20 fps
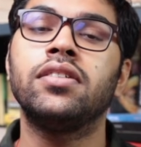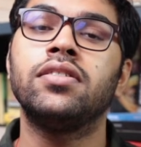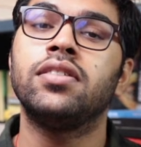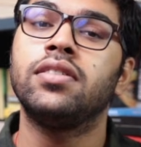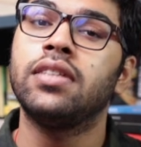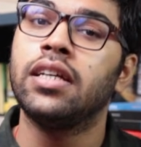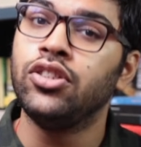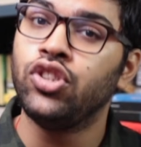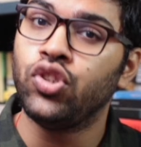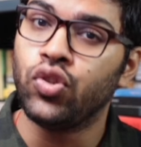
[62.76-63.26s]

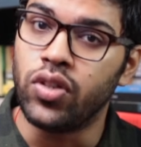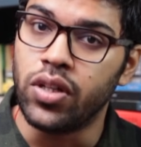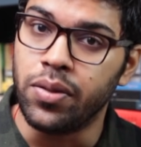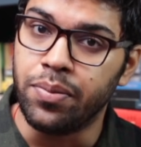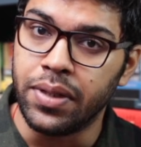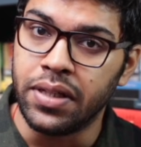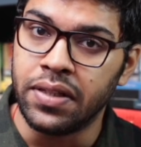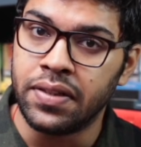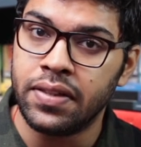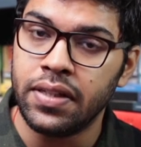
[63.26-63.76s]
century
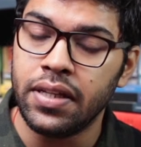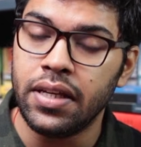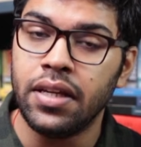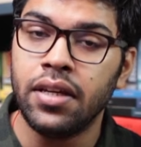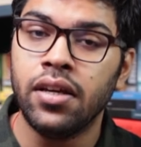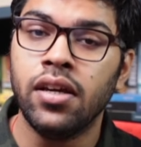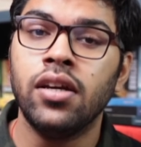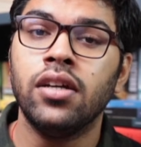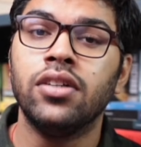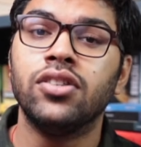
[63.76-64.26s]

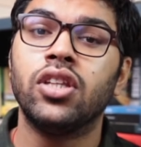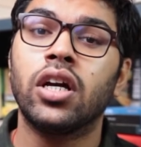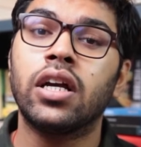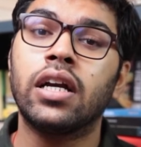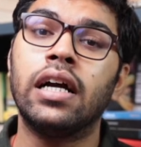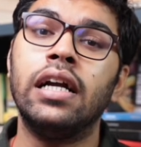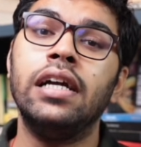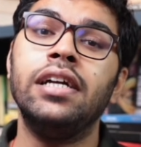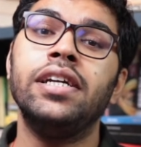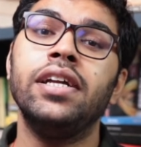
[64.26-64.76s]
BC, the
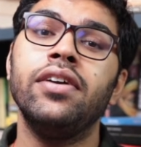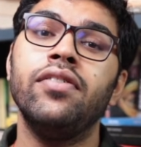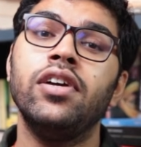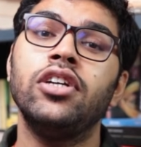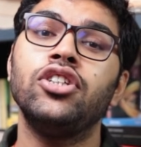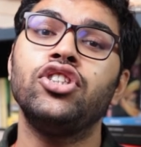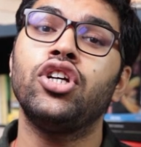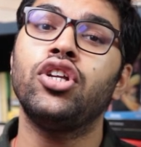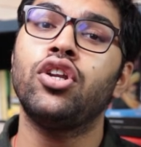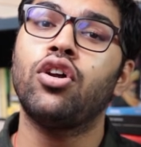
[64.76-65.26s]

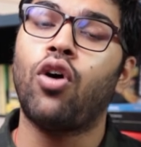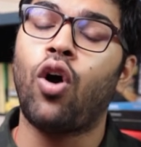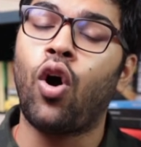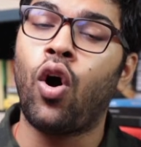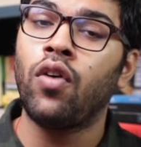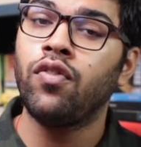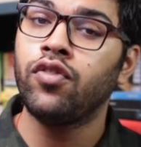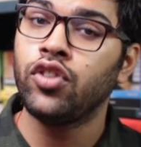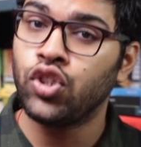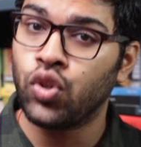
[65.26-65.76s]
cultivation
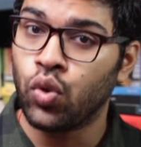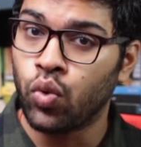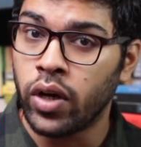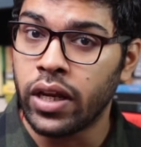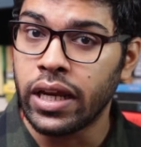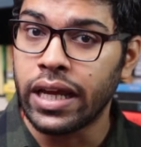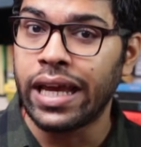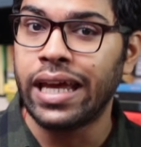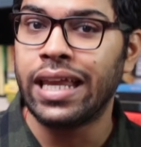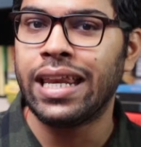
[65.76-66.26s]
of
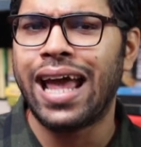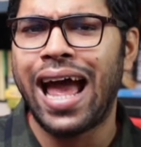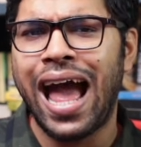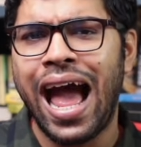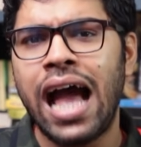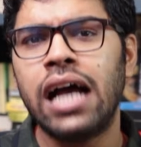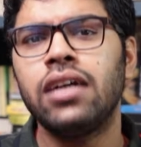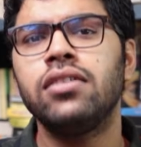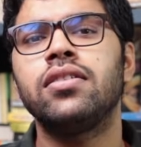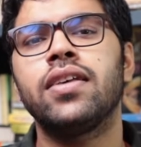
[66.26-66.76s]
sugarcane
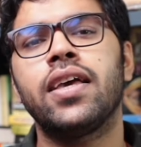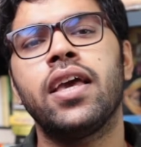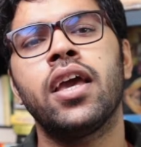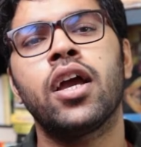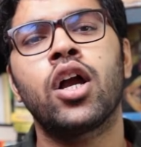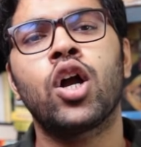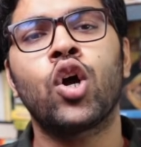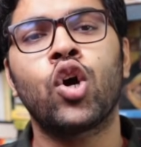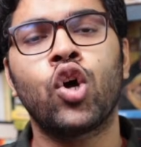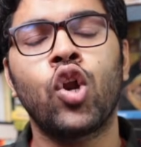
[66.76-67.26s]
as a
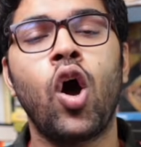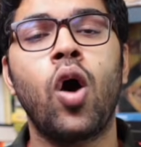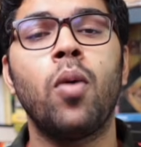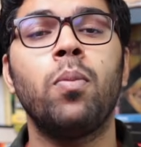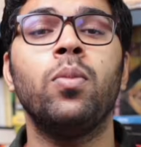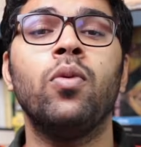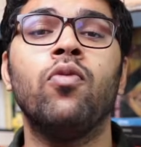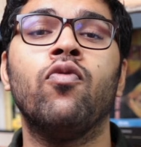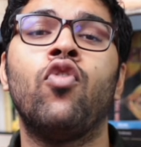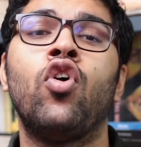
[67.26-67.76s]

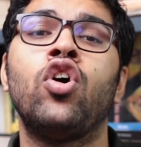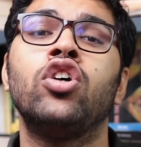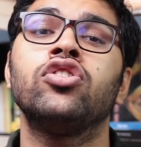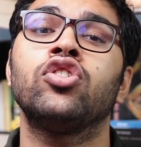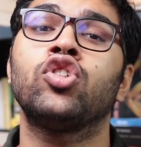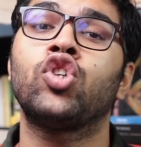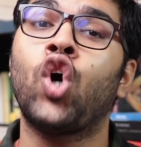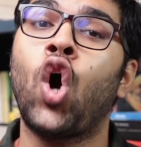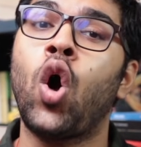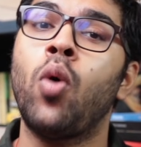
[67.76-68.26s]
crop
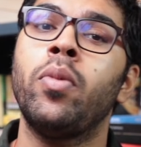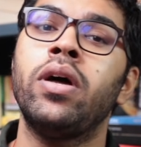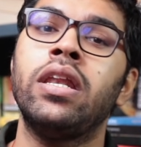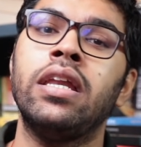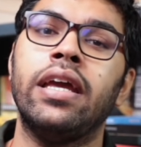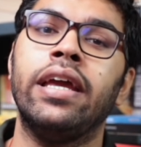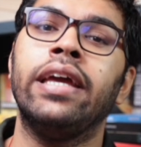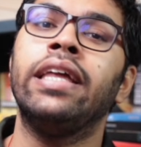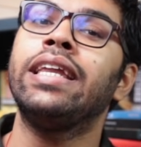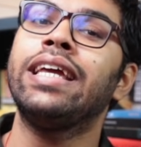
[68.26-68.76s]
was common
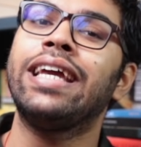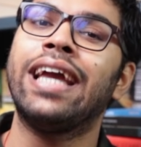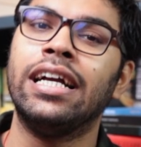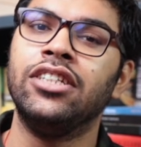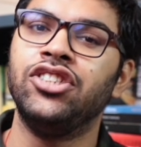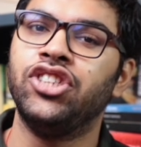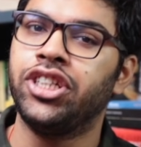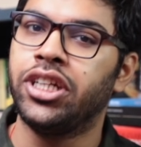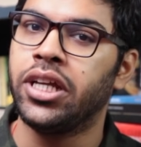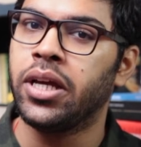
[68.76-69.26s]
in
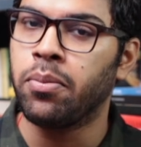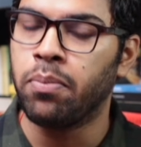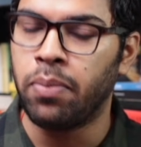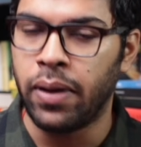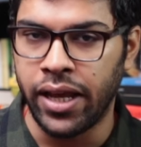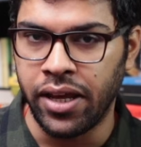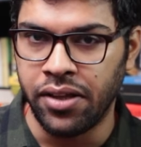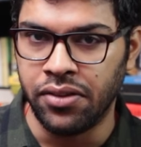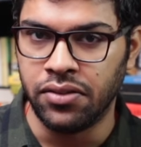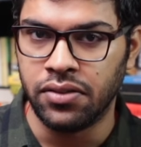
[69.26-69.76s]
Gangetic
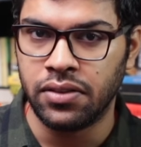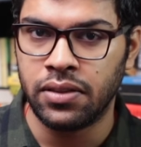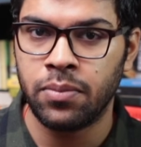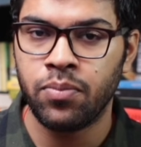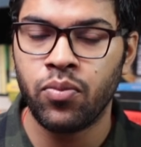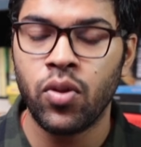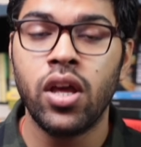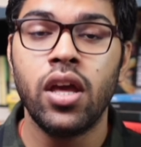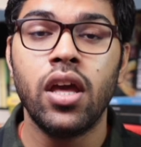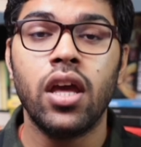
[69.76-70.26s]
plains.
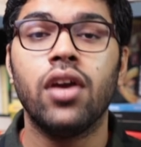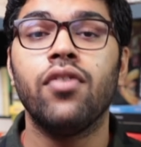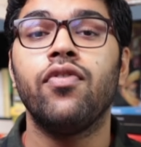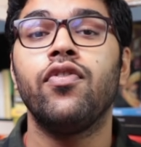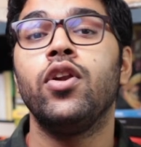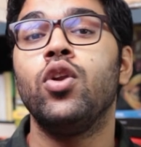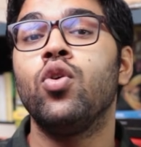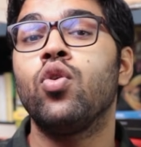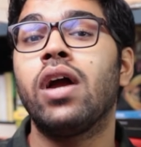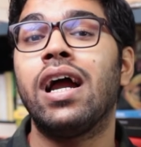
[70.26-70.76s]
If
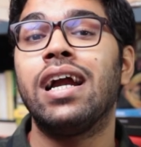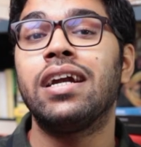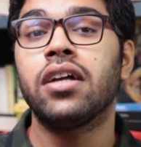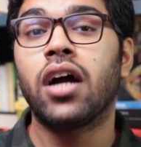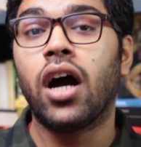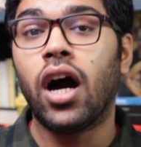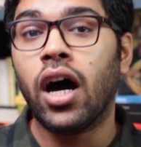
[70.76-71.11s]
we look at